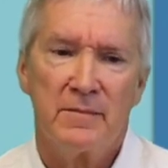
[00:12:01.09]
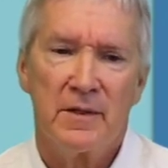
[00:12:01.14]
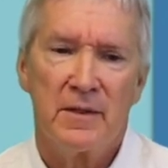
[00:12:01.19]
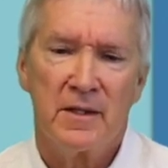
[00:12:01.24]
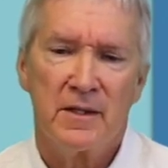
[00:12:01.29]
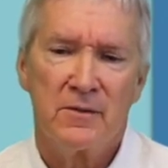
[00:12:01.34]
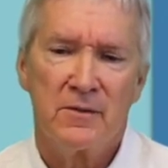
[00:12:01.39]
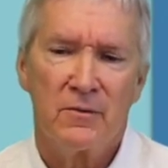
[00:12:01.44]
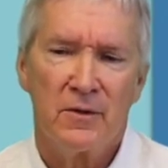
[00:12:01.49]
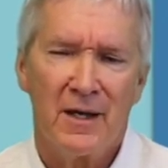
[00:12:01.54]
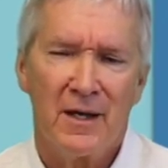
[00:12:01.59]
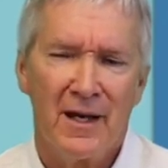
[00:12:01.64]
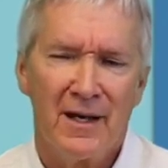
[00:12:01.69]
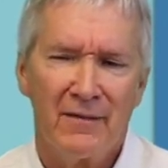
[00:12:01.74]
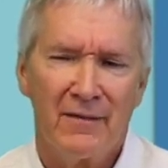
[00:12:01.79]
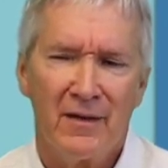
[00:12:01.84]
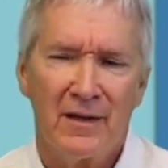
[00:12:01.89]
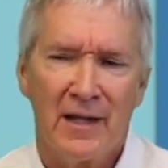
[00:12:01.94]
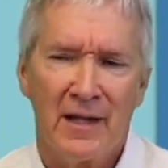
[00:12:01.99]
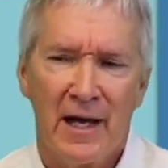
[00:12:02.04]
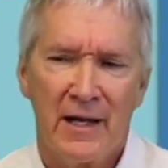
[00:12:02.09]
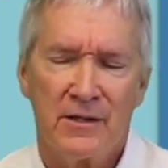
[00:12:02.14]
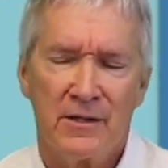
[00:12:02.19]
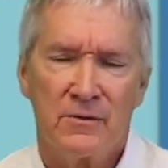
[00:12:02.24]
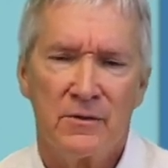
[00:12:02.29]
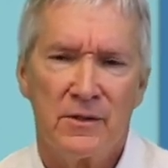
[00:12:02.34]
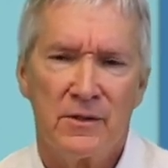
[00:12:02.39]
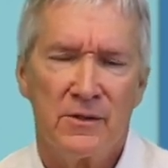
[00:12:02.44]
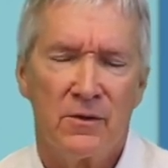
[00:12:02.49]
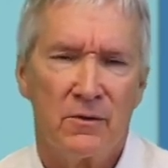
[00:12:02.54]
because we're kind of a last
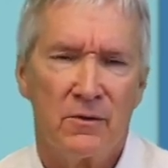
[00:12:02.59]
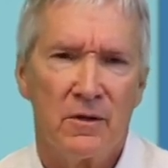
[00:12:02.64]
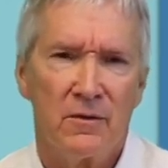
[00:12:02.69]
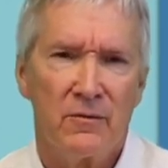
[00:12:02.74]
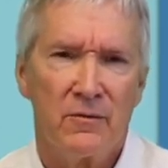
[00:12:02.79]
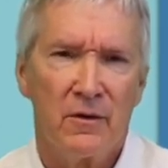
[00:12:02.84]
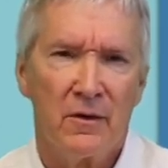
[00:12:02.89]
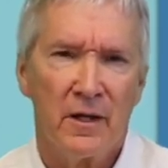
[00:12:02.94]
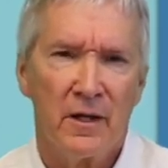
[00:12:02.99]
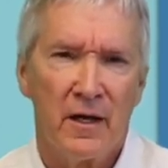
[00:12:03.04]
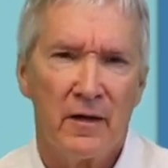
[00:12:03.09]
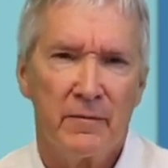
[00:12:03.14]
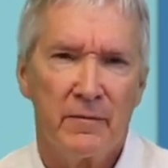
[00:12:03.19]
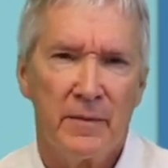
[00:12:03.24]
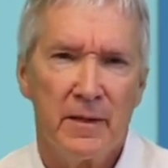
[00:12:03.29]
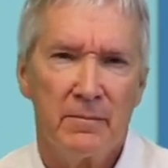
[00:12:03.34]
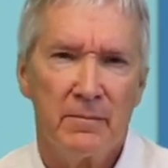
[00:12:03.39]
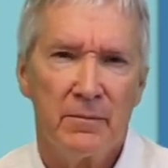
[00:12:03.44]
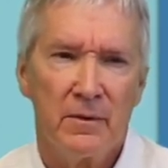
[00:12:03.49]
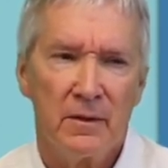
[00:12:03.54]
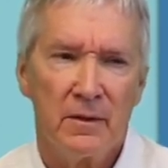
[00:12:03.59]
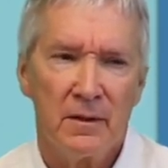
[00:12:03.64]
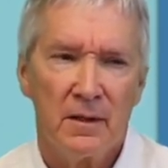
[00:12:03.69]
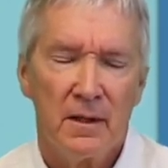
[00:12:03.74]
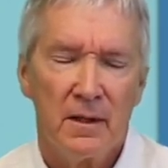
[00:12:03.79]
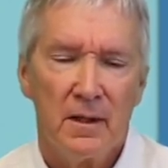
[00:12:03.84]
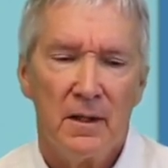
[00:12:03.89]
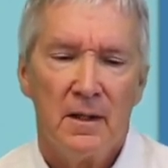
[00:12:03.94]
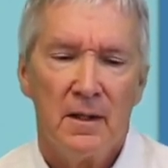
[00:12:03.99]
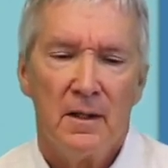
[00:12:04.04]
resort for a lot of people.
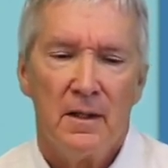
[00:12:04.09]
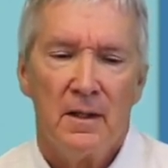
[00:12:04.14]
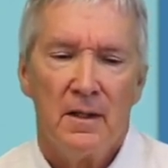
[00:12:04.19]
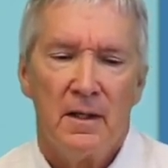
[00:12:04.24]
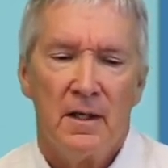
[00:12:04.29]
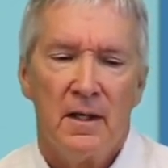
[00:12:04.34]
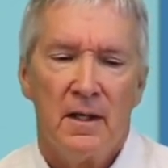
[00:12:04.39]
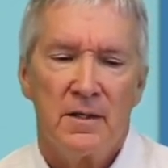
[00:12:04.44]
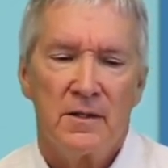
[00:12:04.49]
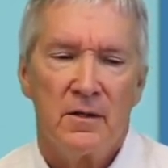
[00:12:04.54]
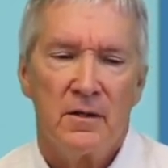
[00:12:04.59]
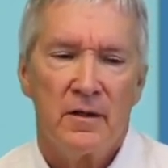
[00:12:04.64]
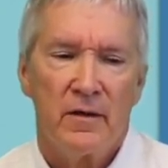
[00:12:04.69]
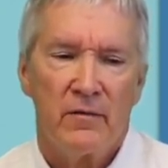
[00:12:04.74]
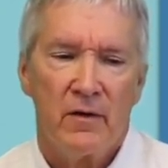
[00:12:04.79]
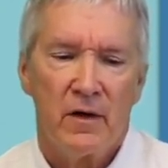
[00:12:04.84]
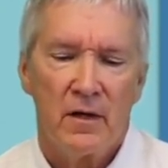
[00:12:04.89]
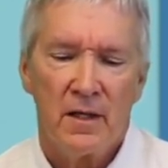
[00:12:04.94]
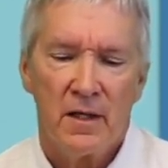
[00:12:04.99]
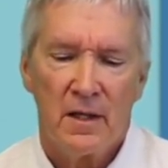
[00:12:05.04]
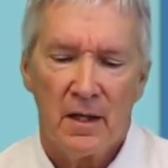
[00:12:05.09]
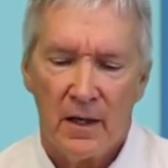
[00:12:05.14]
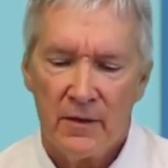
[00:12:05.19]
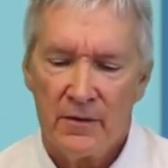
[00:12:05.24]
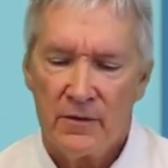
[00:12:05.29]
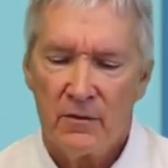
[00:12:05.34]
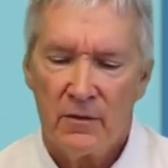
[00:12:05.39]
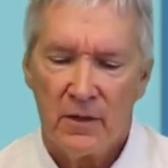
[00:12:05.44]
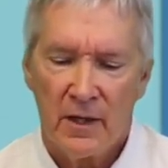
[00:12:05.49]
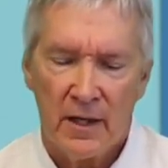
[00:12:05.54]
And so they've already gone
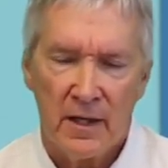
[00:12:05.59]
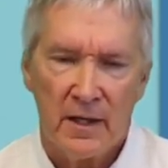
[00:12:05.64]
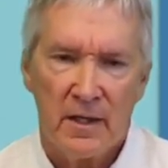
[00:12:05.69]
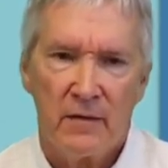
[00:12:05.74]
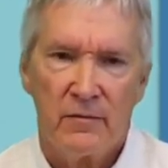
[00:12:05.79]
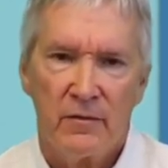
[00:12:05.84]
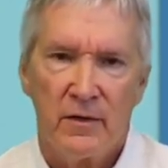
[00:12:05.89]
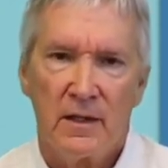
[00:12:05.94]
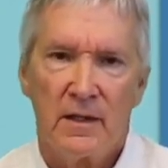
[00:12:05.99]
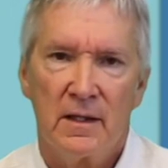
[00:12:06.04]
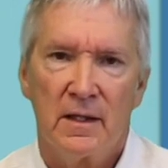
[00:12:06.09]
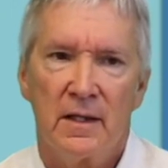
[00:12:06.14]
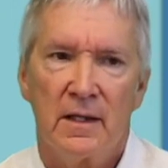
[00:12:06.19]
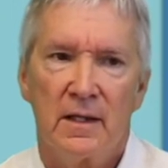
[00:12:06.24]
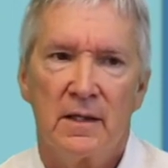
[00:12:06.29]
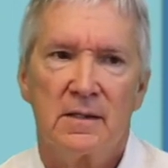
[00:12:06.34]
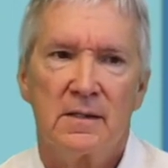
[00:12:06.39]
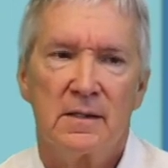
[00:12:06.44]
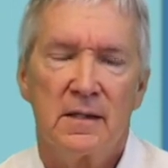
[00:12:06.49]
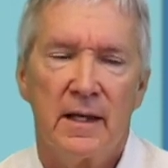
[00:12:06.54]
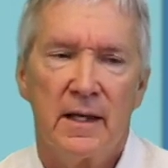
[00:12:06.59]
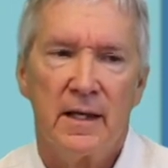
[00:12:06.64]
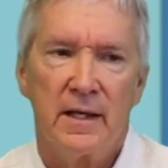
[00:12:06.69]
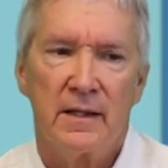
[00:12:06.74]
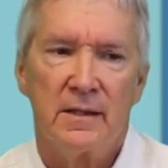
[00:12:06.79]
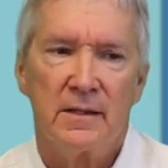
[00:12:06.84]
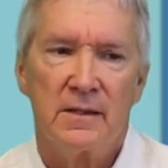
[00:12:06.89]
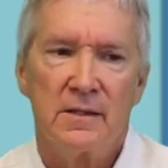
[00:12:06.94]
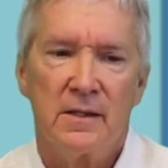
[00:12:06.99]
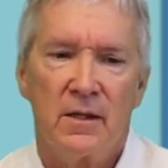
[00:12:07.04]
through a lot of different clinics.
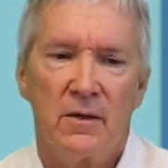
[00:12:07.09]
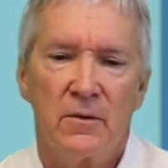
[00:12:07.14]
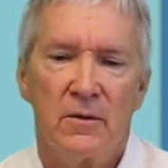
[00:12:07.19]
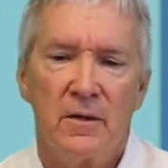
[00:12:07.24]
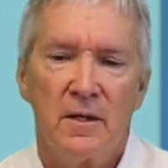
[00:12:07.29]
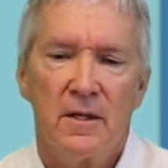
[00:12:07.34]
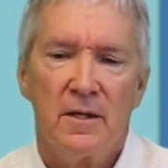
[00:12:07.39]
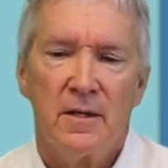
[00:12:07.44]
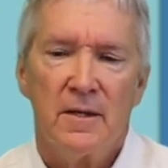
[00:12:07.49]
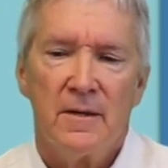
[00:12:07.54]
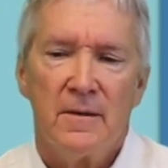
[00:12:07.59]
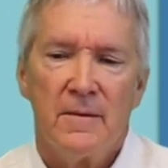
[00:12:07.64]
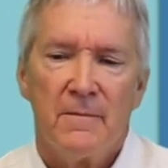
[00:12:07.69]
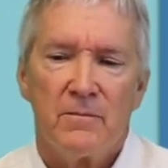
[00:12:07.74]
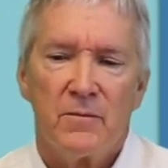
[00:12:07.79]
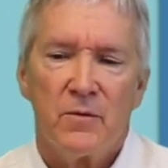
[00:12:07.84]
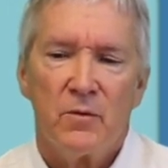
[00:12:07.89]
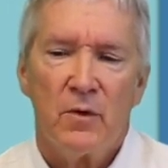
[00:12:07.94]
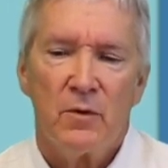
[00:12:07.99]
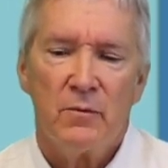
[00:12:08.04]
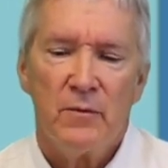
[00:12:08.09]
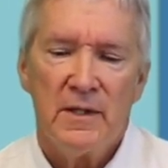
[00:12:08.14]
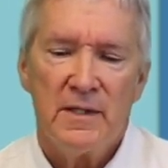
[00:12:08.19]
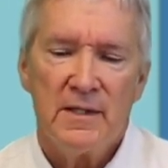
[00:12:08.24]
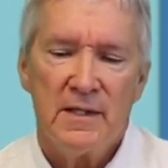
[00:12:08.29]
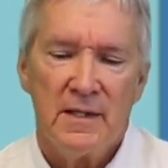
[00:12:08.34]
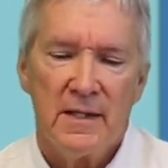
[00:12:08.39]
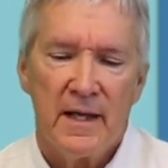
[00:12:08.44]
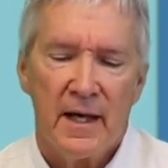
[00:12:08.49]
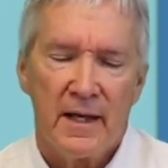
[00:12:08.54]
And so when we
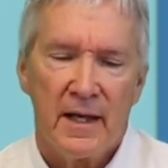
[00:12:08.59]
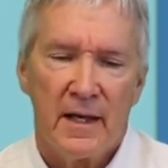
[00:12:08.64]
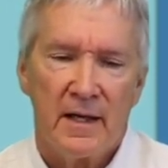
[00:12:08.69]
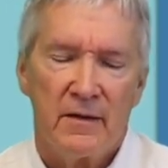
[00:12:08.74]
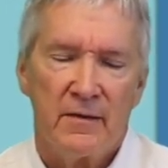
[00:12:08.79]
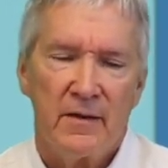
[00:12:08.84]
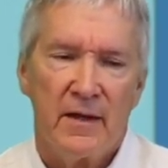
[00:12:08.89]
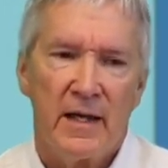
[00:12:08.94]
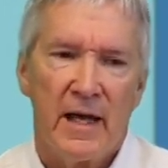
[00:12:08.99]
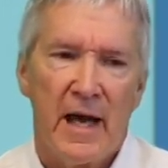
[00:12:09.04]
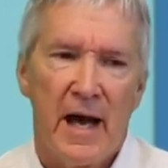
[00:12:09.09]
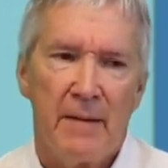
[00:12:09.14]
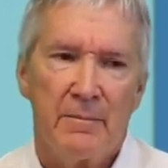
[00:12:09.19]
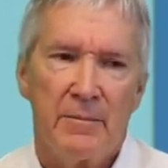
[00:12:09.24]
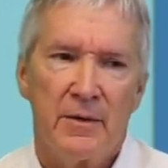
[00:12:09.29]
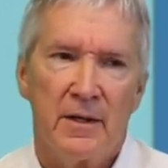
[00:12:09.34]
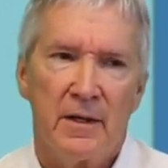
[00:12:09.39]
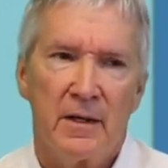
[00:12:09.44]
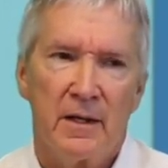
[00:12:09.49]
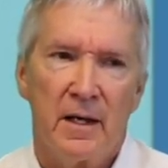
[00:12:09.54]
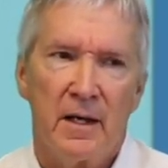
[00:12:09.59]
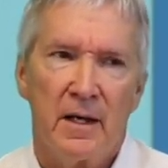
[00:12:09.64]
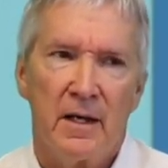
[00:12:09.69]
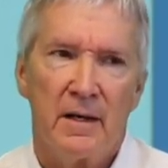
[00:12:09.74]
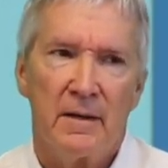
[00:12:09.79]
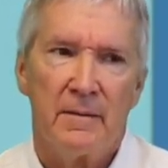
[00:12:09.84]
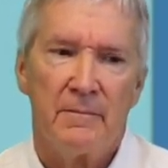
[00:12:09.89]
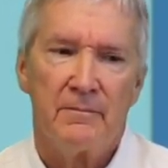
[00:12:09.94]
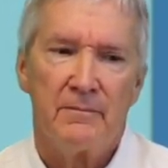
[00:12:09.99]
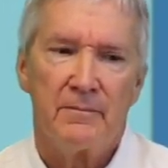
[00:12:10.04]
see that kind of thing happen,
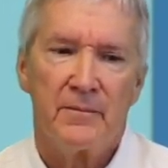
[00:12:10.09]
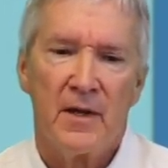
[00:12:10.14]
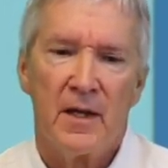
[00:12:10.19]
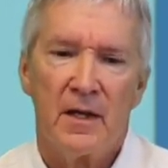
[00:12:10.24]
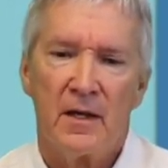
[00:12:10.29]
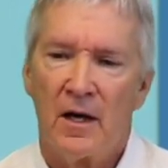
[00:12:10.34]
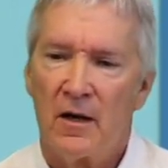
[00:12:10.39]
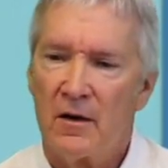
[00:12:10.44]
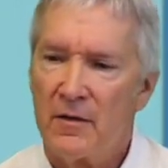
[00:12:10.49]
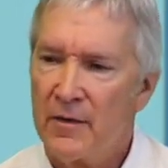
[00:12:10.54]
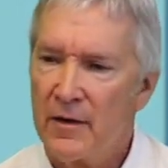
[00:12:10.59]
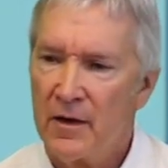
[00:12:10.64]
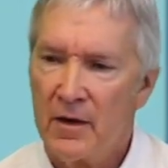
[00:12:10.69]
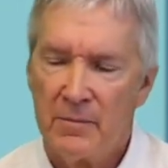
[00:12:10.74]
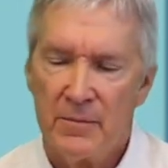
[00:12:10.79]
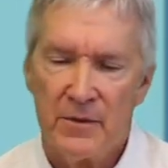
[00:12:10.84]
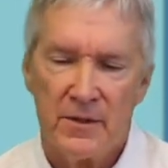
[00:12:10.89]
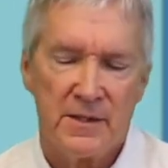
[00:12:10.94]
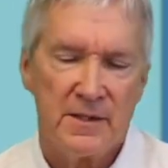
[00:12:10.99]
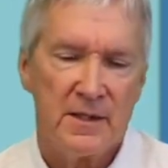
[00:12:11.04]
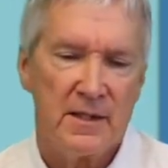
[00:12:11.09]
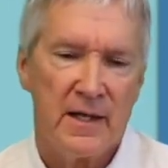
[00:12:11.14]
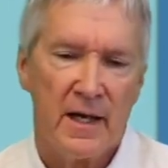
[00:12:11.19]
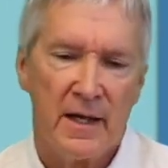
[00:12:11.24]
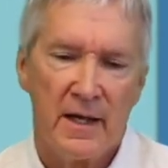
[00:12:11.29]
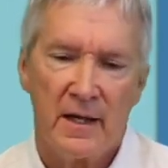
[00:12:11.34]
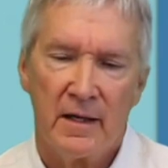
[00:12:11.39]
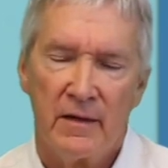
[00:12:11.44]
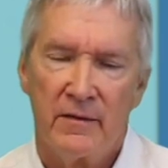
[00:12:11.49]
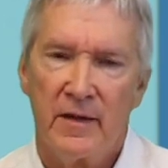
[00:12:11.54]
and our therapists see
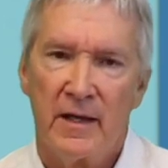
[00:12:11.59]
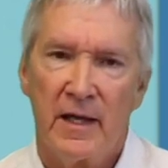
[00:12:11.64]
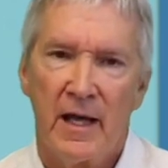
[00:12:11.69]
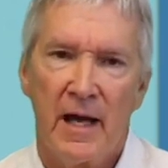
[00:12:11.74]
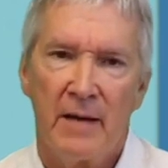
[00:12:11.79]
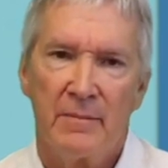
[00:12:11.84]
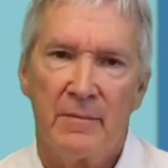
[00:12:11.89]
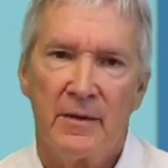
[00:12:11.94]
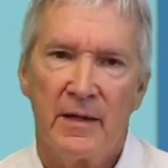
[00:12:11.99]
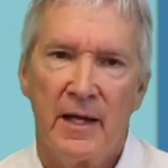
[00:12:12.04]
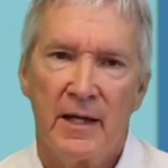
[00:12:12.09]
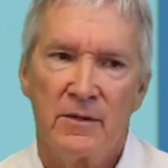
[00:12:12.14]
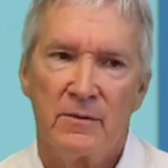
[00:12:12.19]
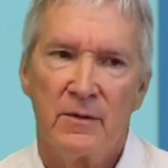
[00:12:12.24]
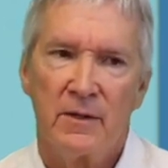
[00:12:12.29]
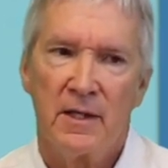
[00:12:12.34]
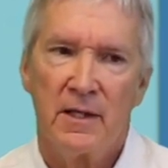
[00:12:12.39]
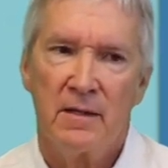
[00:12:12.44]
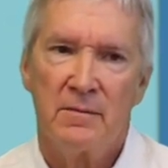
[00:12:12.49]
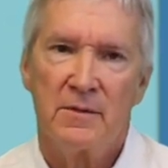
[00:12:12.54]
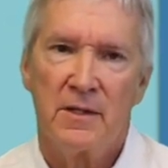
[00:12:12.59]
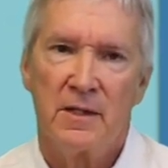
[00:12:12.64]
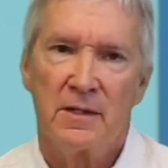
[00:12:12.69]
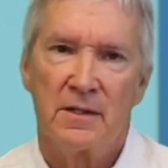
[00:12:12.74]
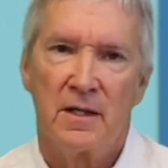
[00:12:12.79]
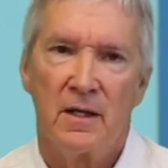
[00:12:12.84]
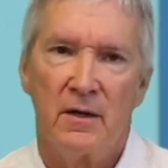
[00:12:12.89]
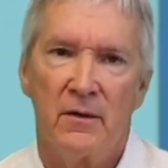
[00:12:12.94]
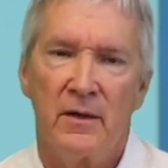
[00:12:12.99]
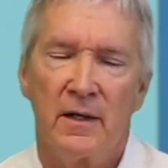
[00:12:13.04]
that kind of thing happen, that's what keeps us
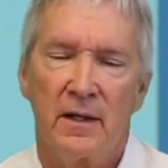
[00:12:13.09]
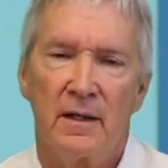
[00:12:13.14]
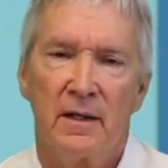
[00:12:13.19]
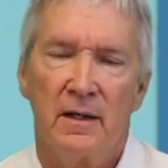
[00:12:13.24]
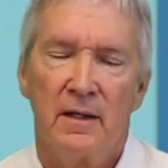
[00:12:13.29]
going.